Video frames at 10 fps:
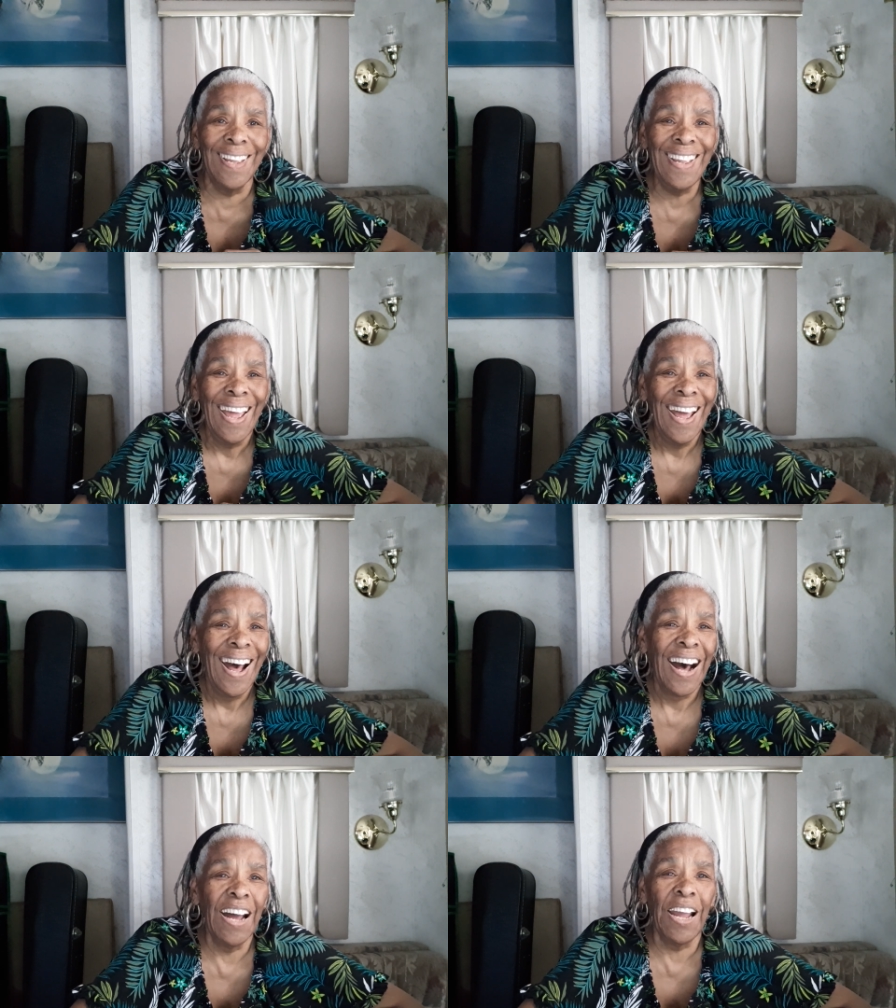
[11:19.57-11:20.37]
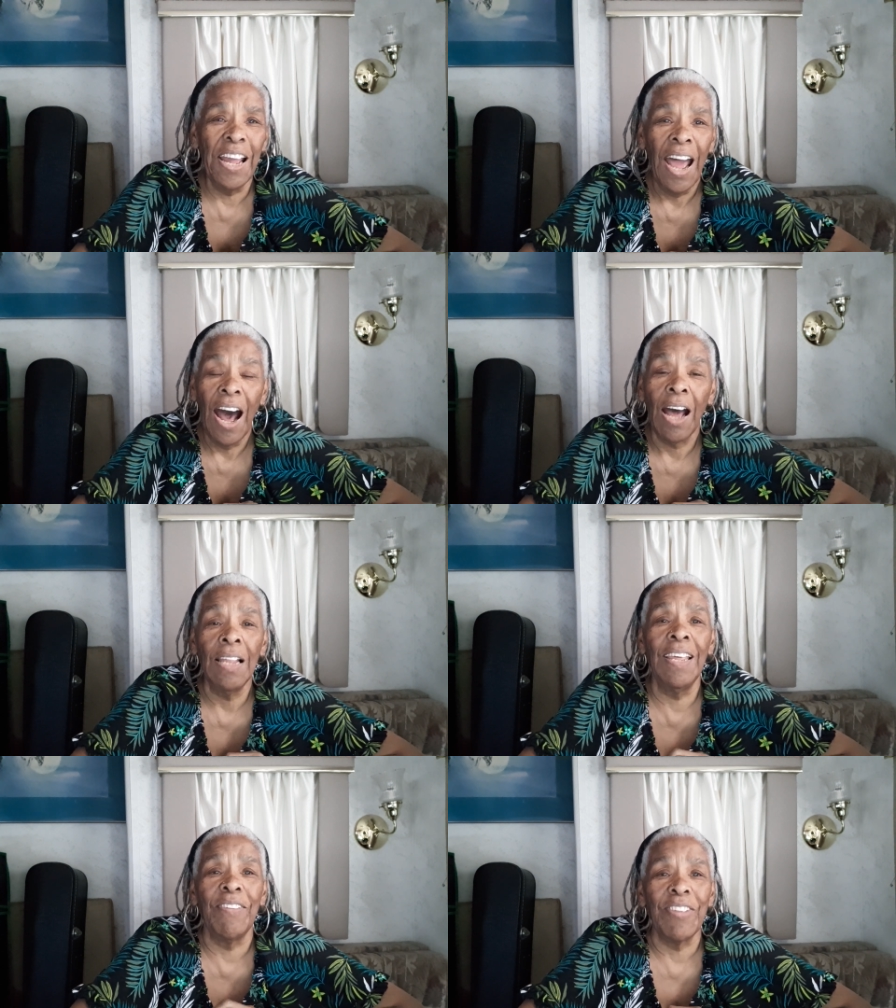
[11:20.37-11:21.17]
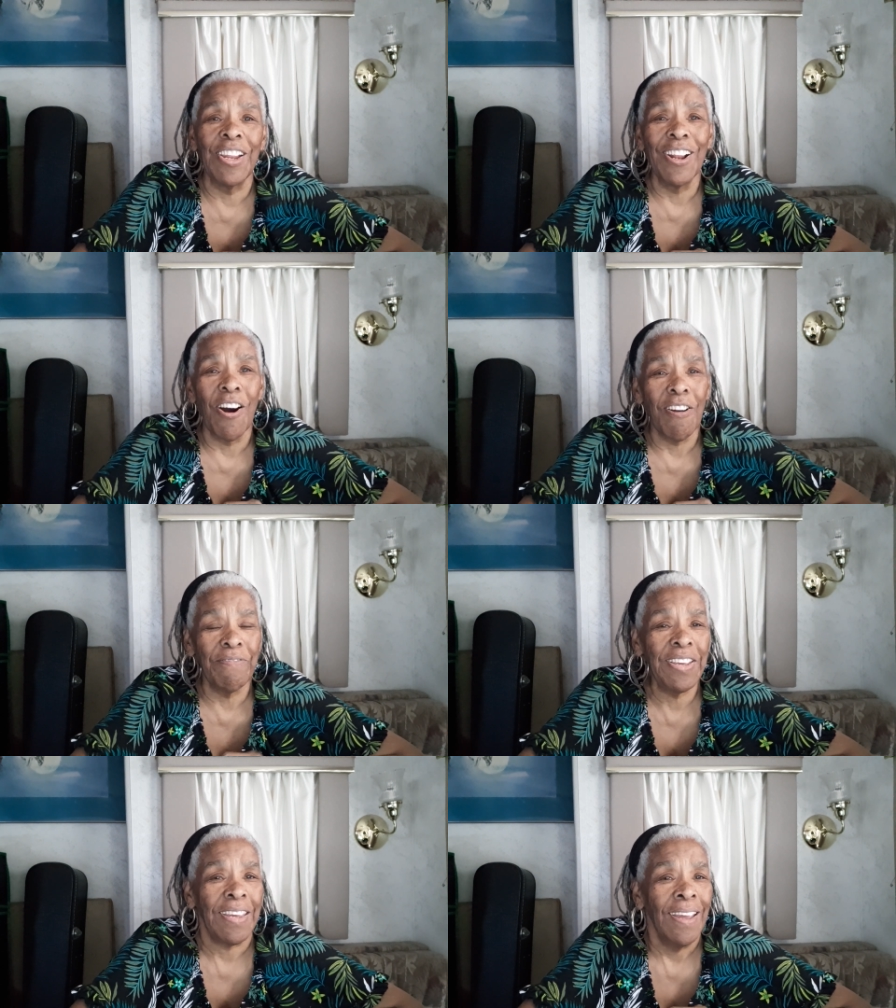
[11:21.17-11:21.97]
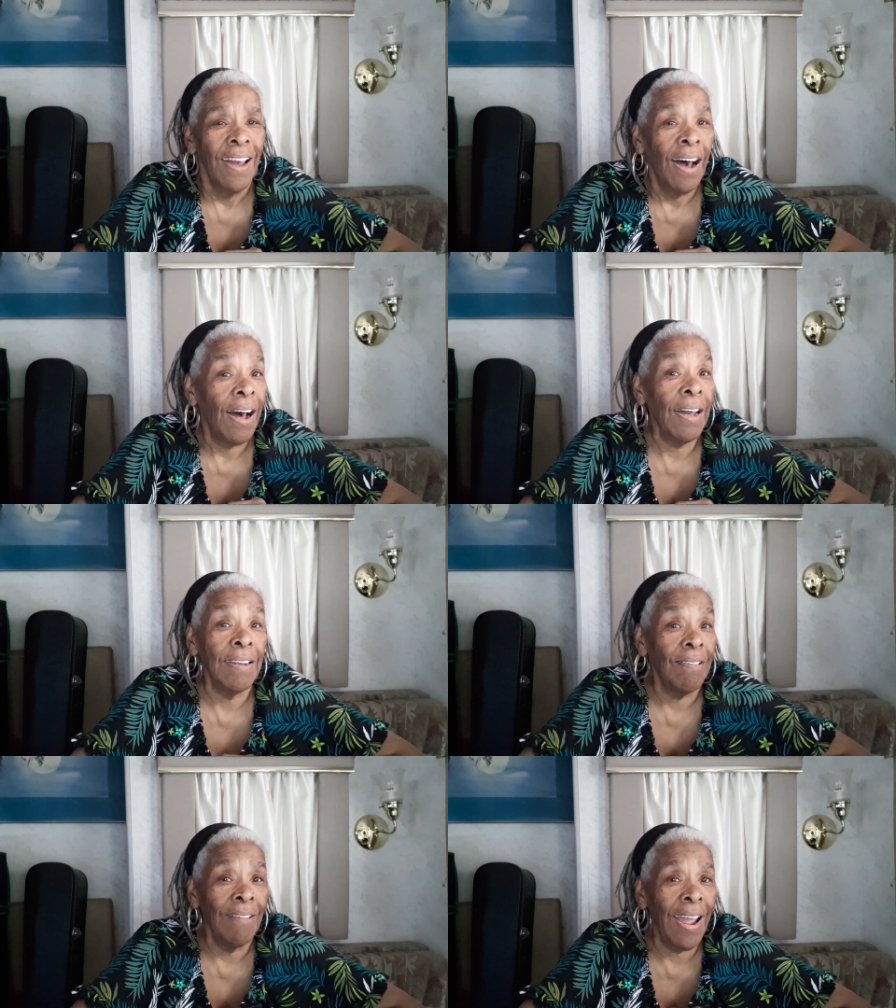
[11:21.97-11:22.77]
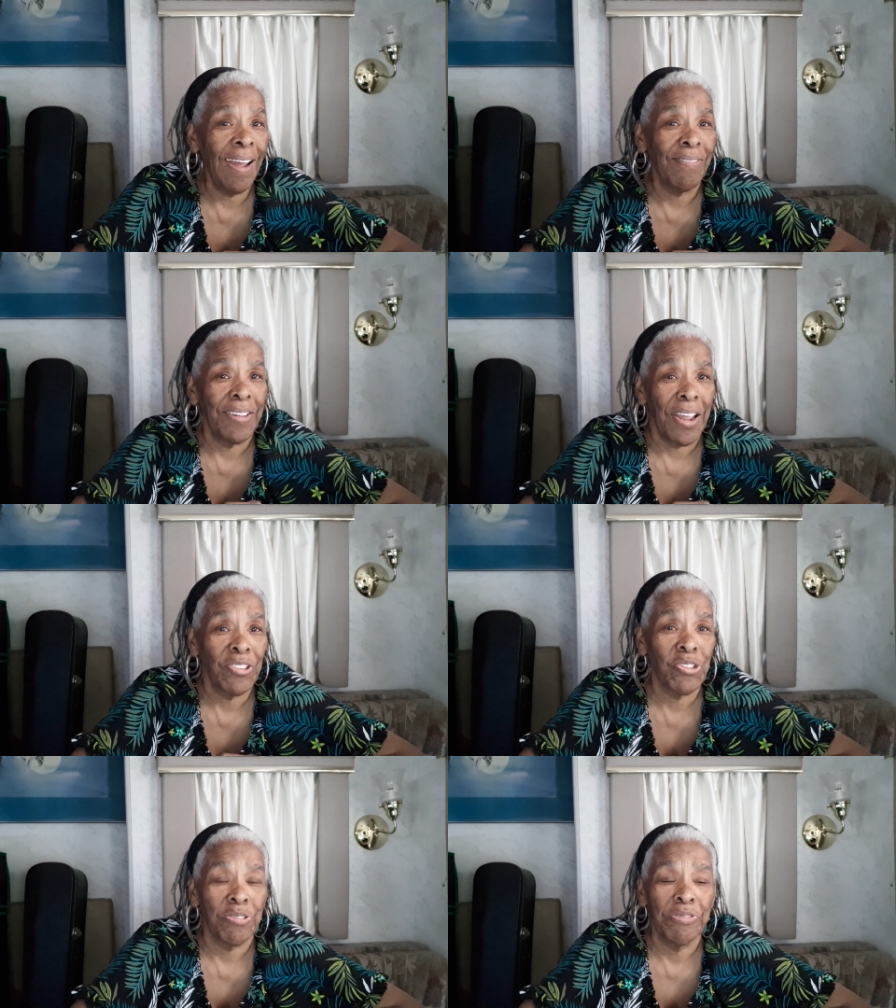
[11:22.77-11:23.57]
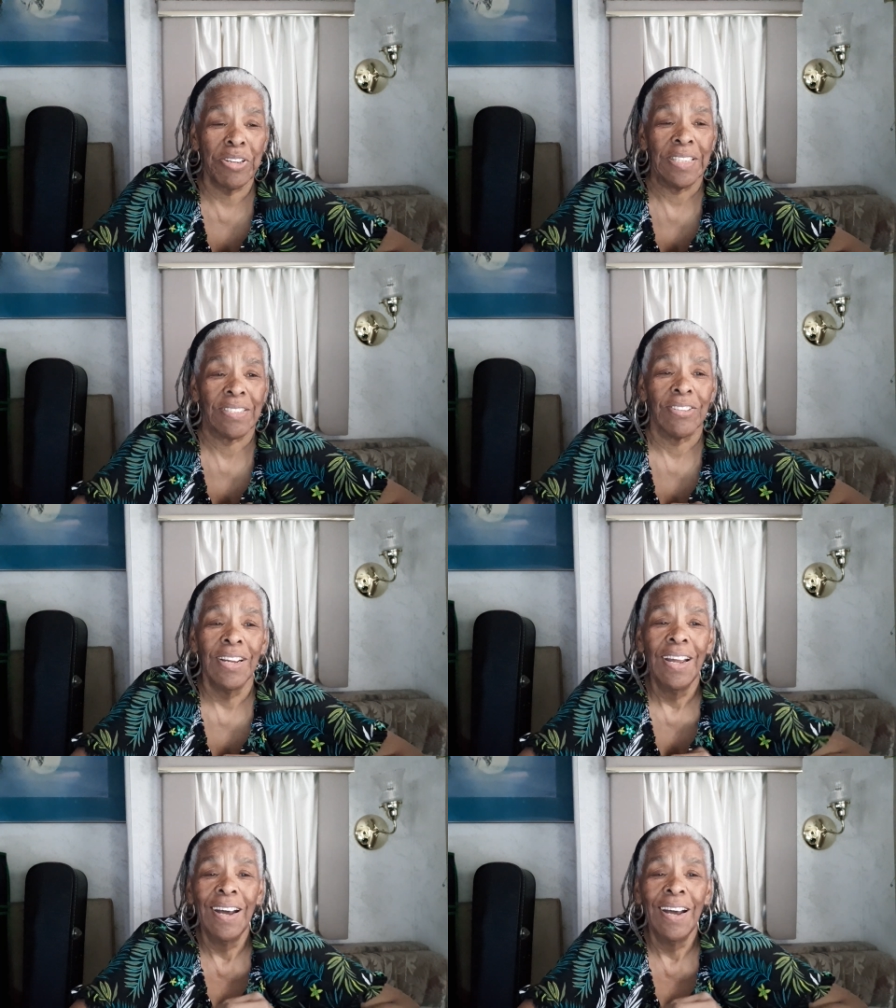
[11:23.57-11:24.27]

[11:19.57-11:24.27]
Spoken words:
I live in an RV. I don't have an extra freezer.